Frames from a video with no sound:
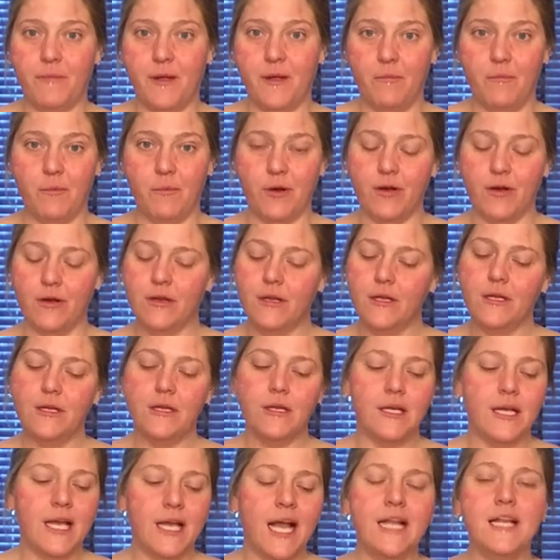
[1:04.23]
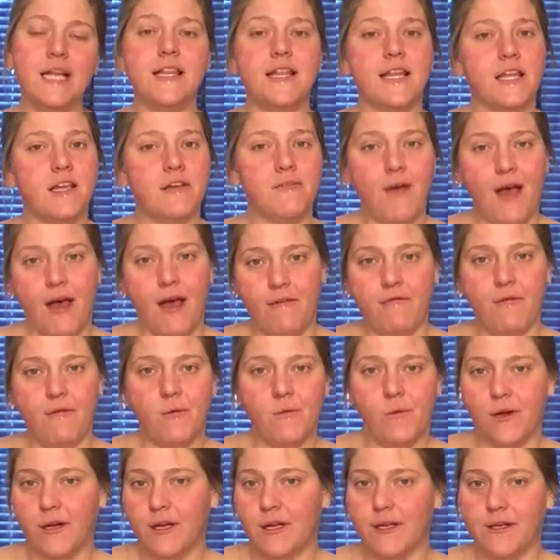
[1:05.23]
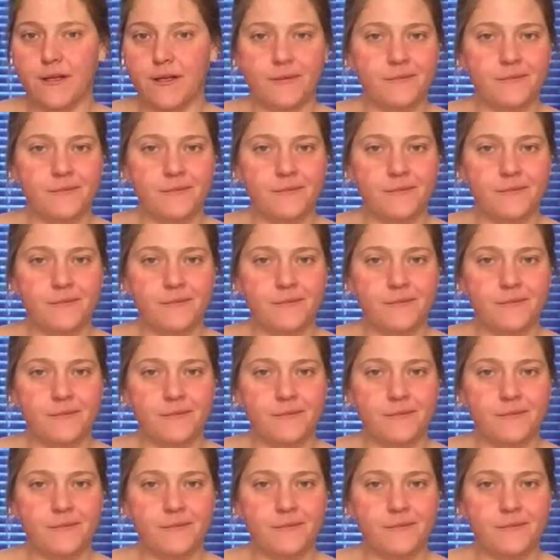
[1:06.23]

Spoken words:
paper, anything you have will work.